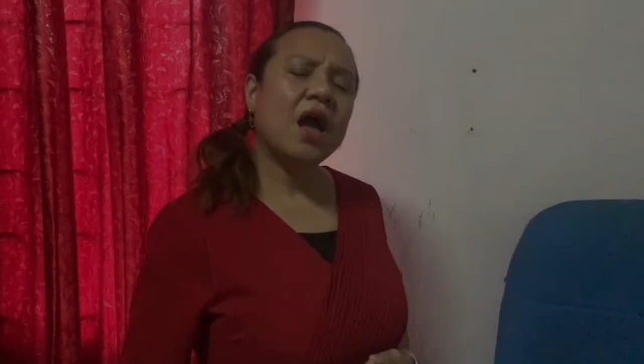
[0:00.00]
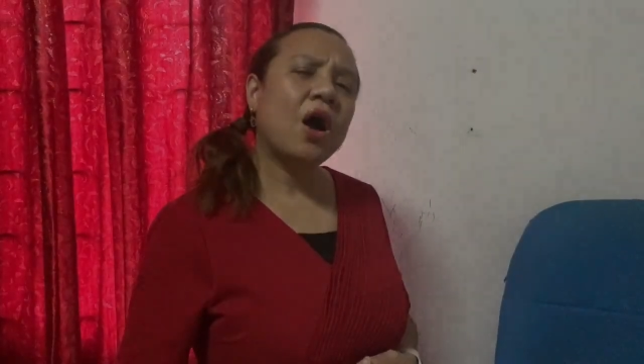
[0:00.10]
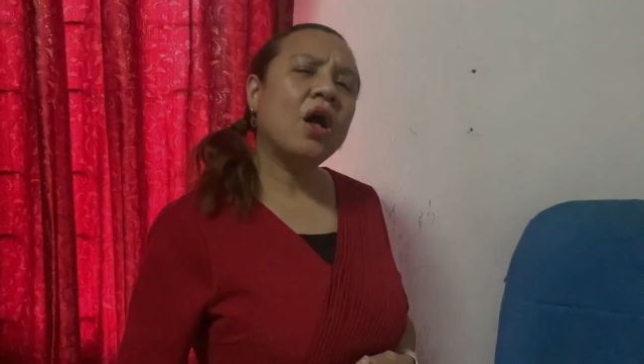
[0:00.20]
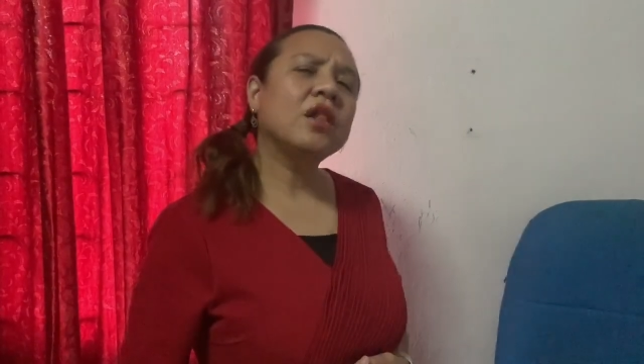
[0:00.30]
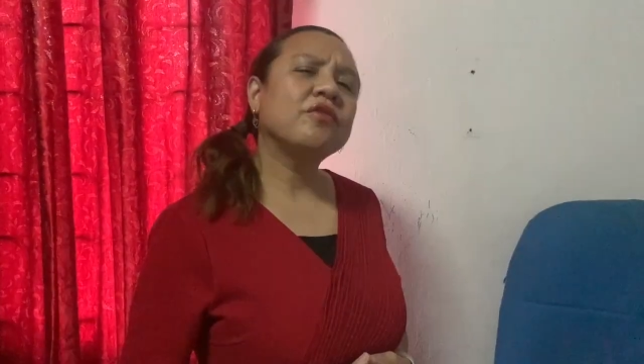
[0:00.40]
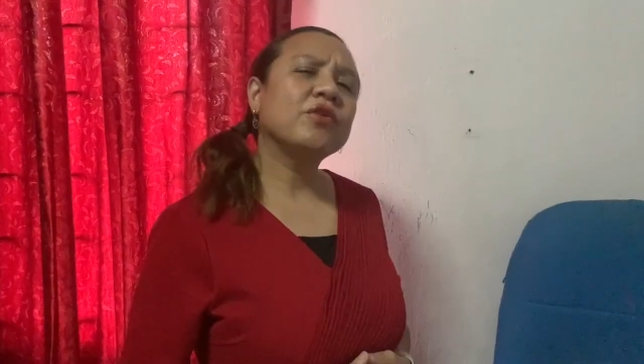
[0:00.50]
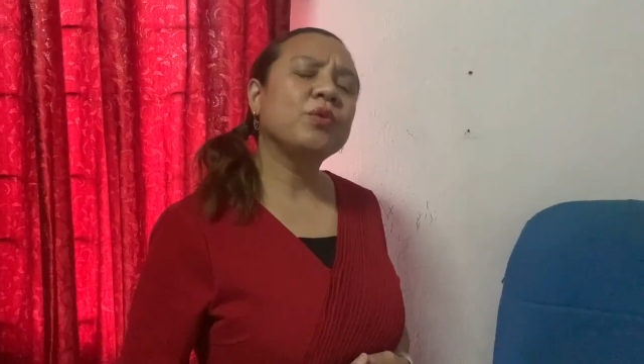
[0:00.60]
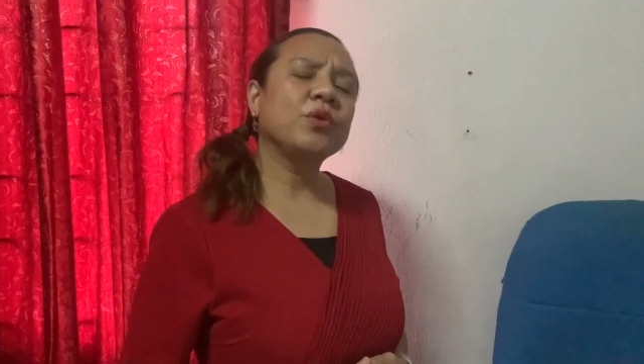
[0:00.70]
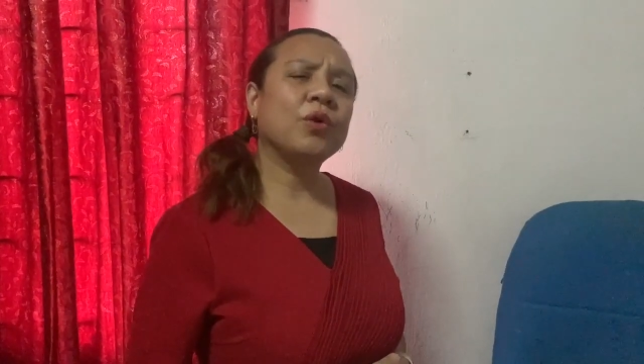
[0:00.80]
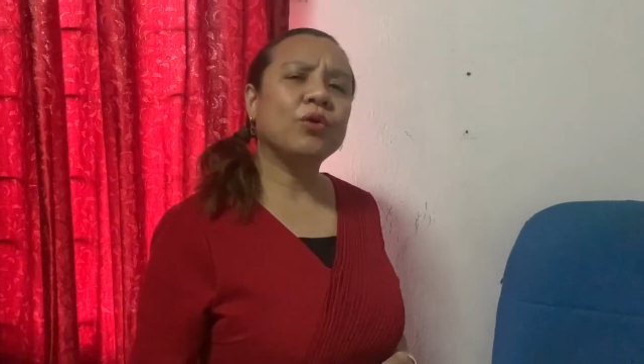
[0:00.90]
All of us
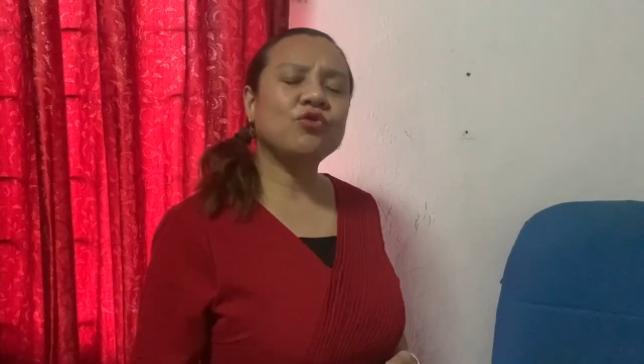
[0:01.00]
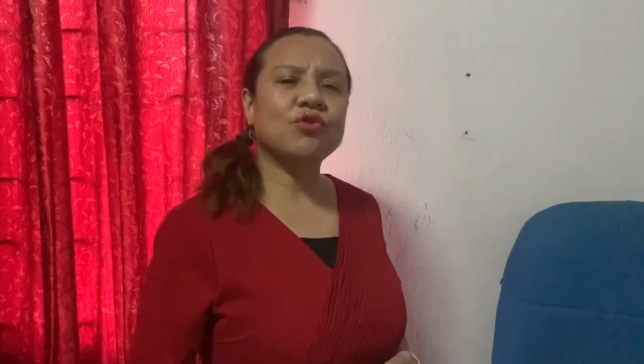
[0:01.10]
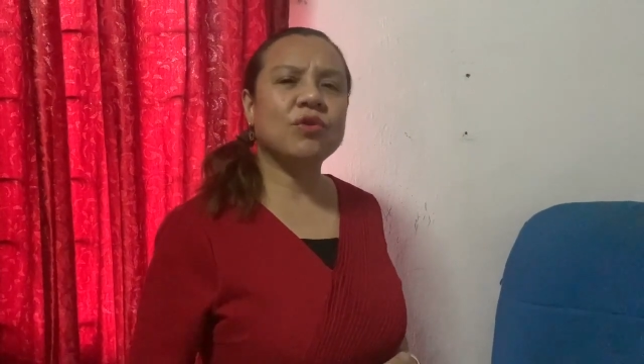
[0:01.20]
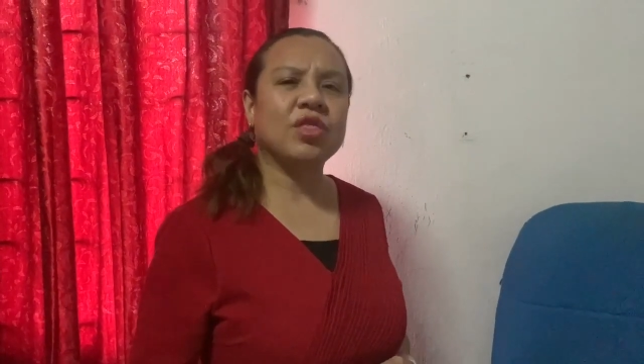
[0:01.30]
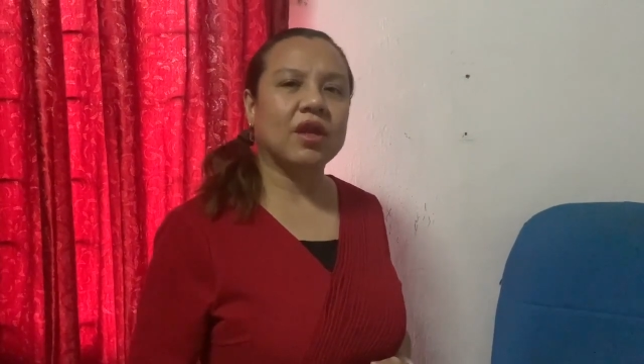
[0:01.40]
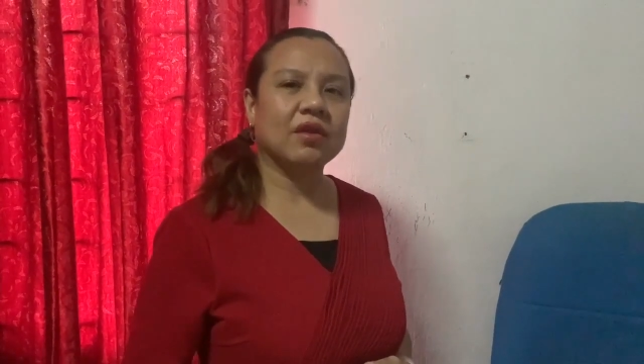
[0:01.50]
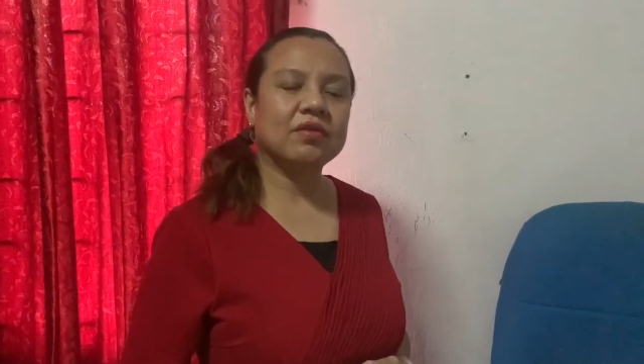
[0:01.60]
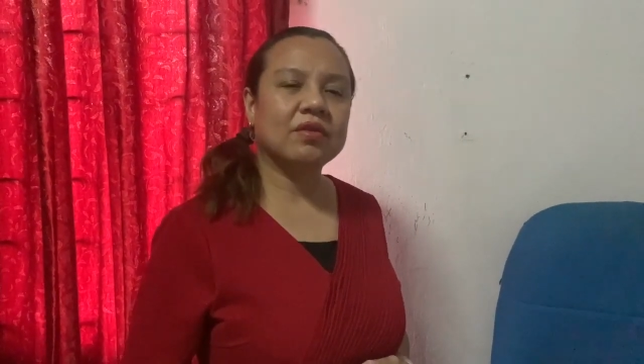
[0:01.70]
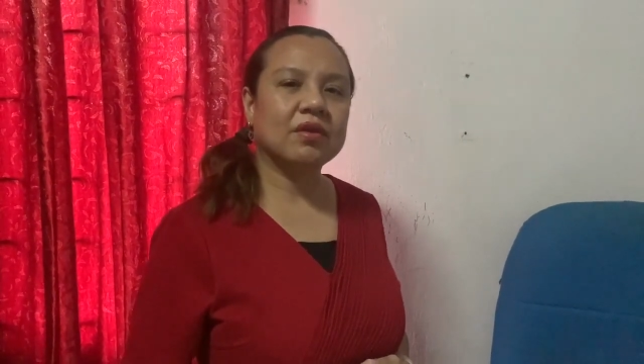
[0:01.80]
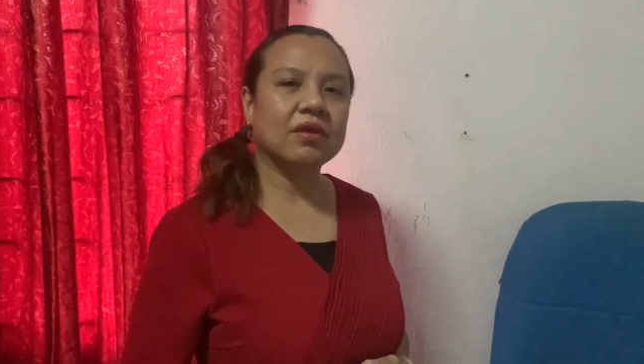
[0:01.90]
would go through
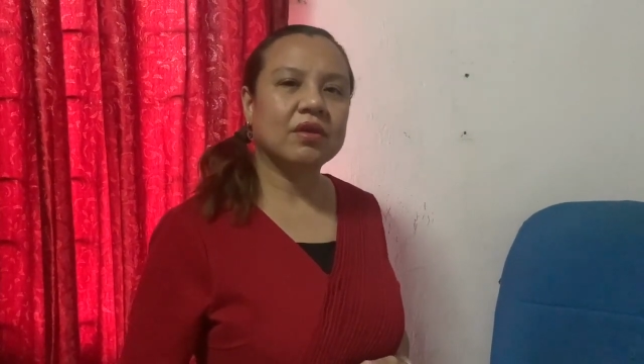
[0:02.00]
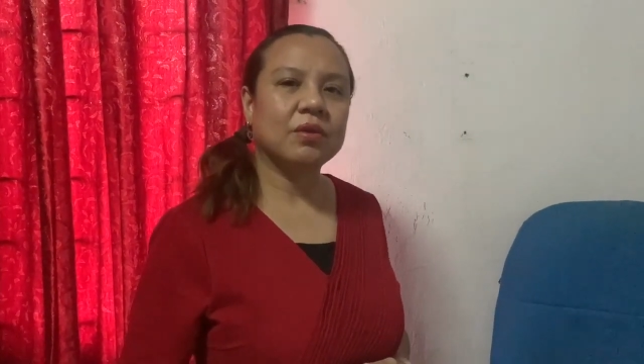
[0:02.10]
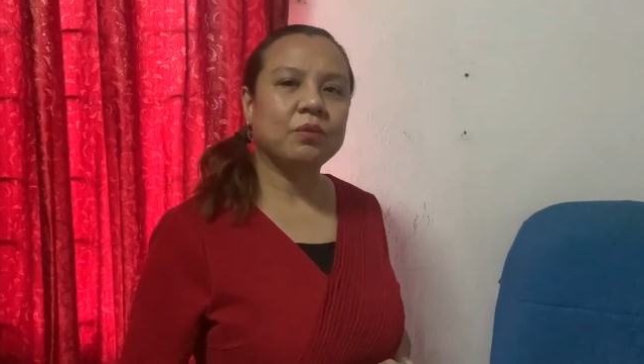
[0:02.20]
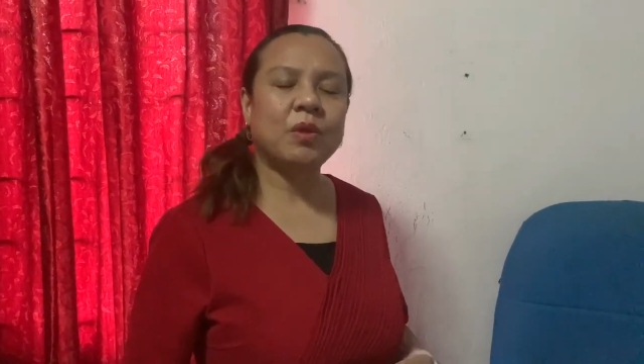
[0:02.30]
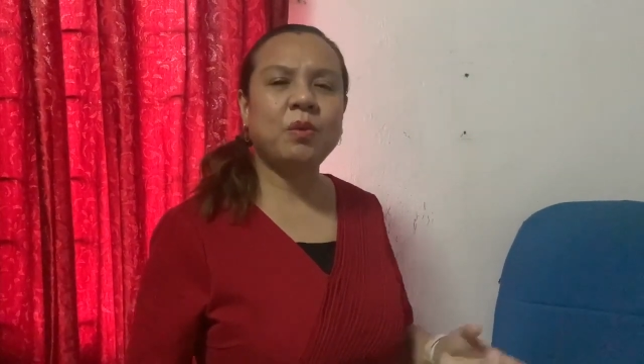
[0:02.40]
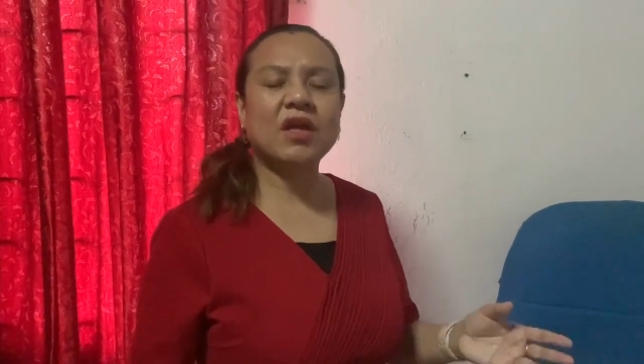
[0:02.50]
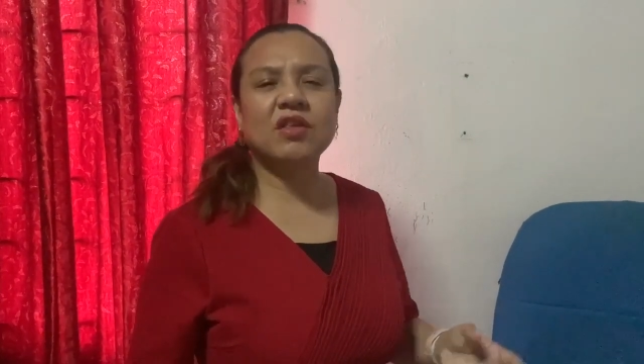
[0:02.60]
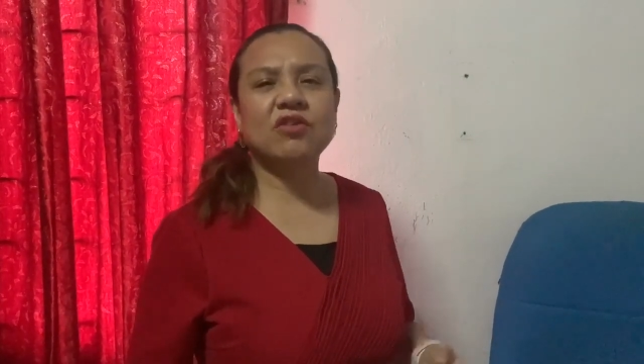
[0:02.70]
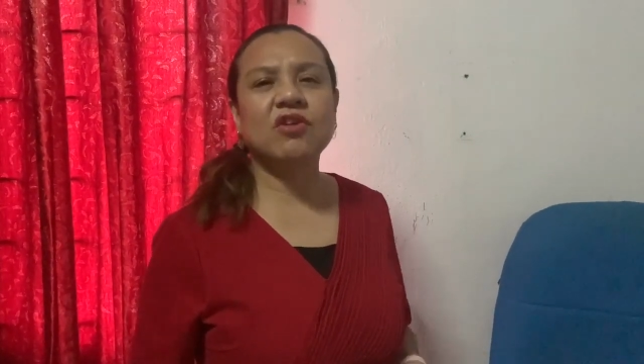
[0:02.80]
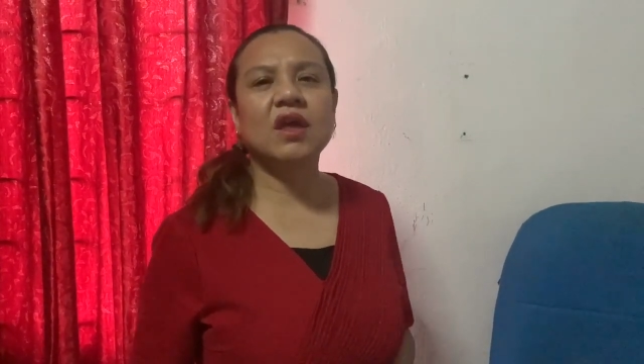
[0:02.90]
this when we are
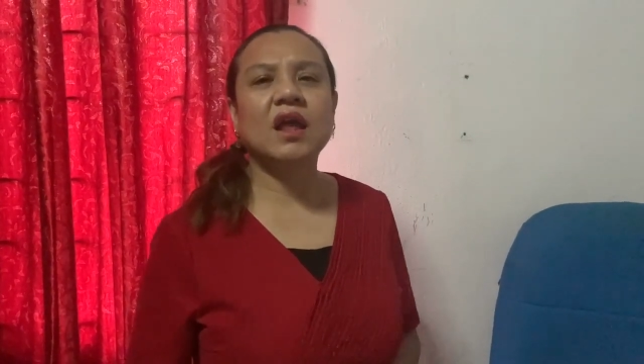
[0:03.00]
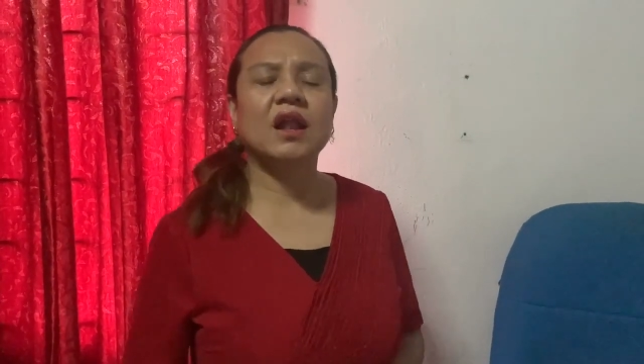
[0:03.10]
teaching in